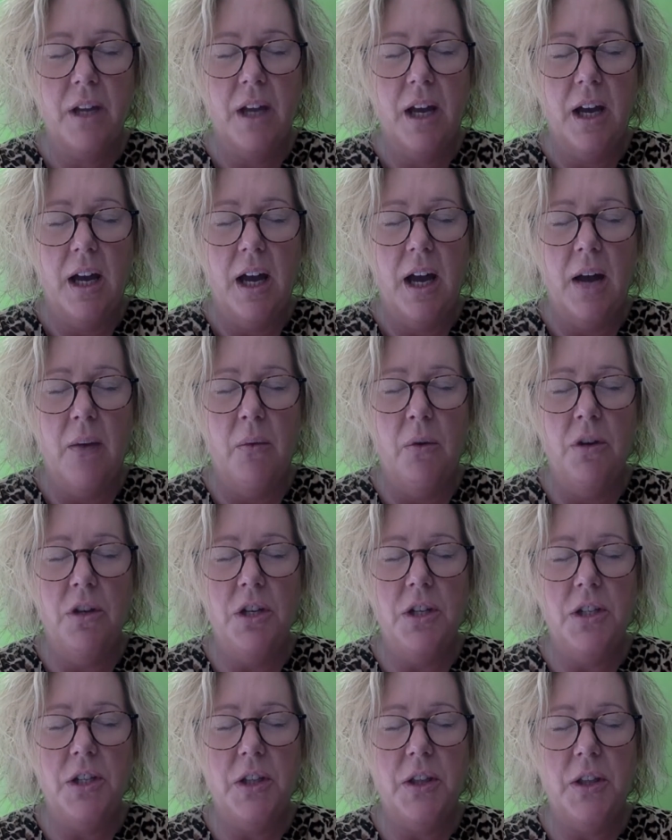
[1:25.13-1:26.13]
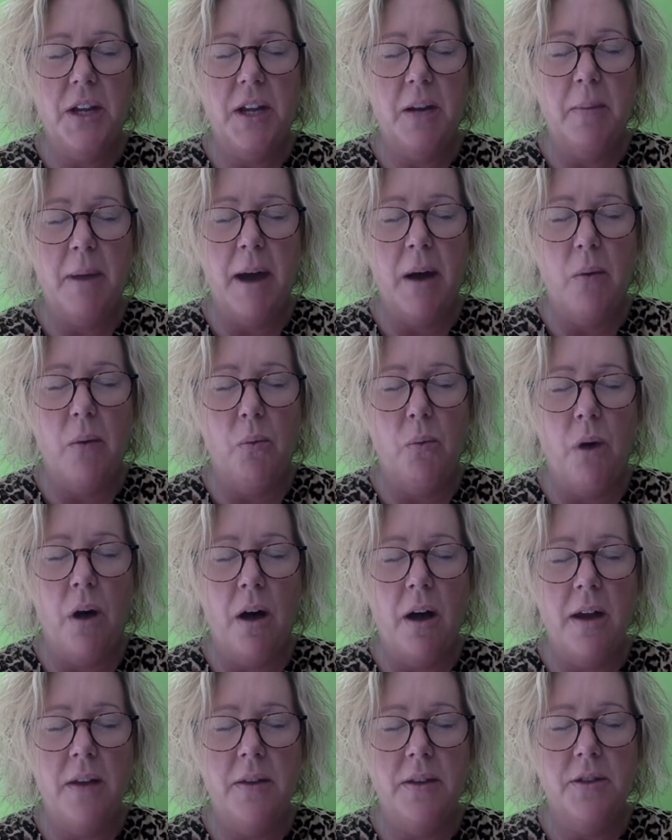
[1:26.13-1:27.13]
I want you to think about
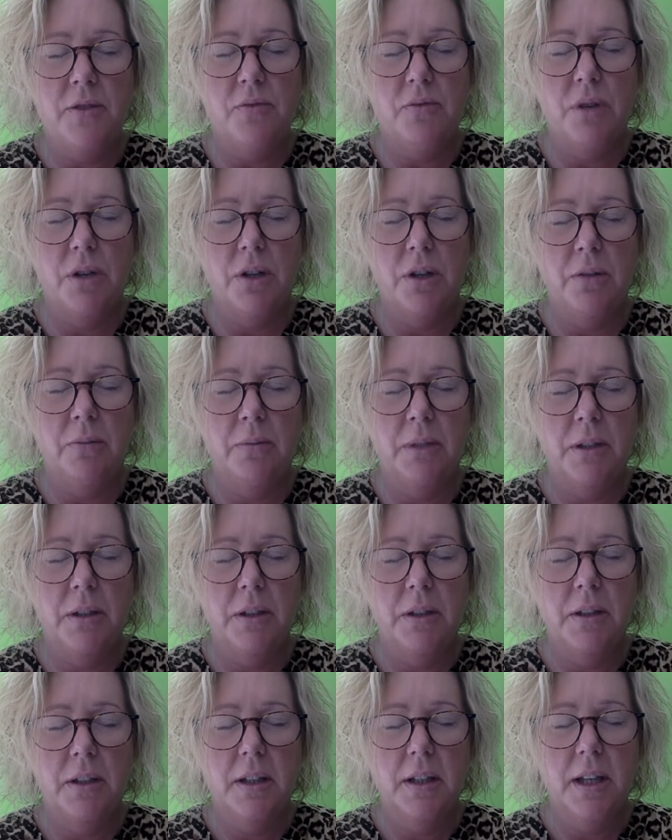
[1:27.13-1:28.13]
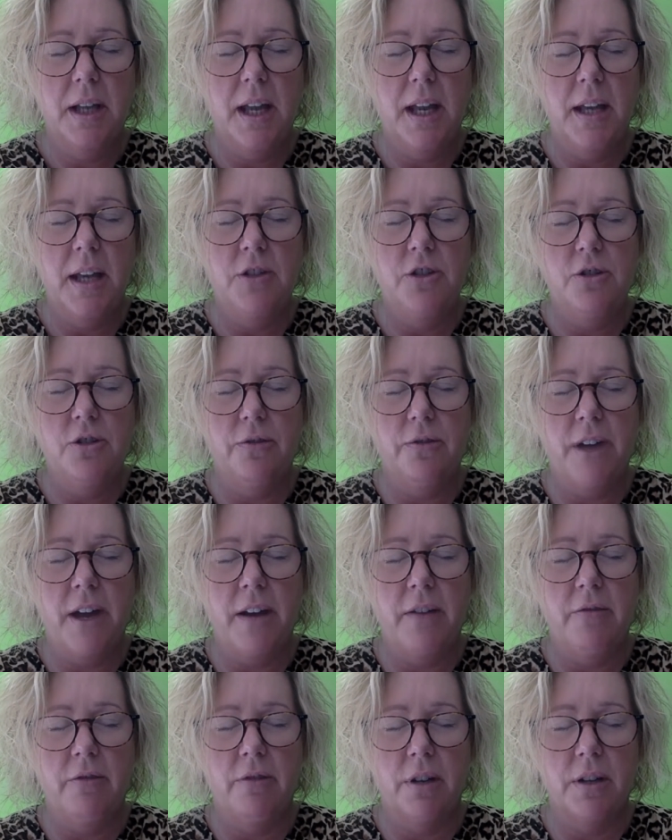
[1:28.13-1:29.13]
why this room is your
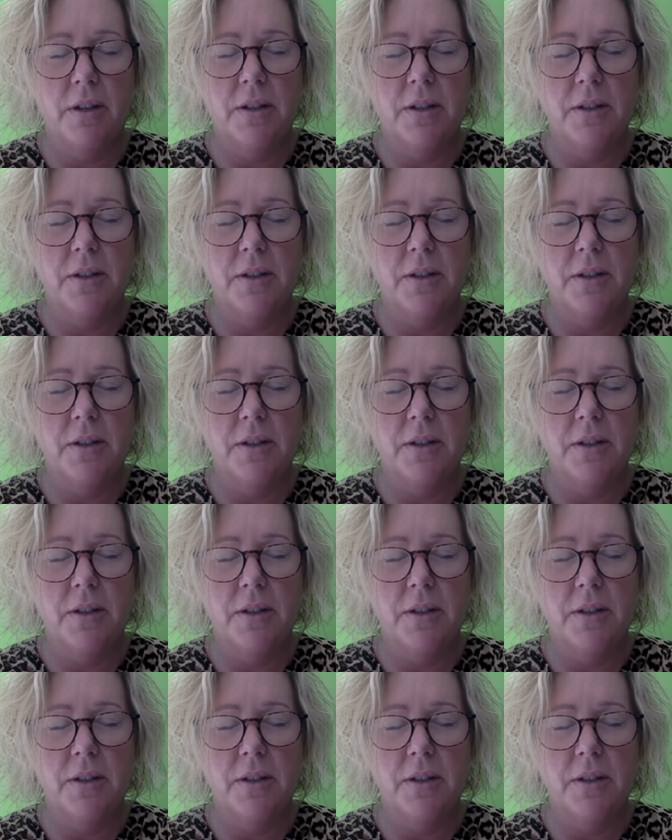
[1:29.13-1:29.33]
favourite.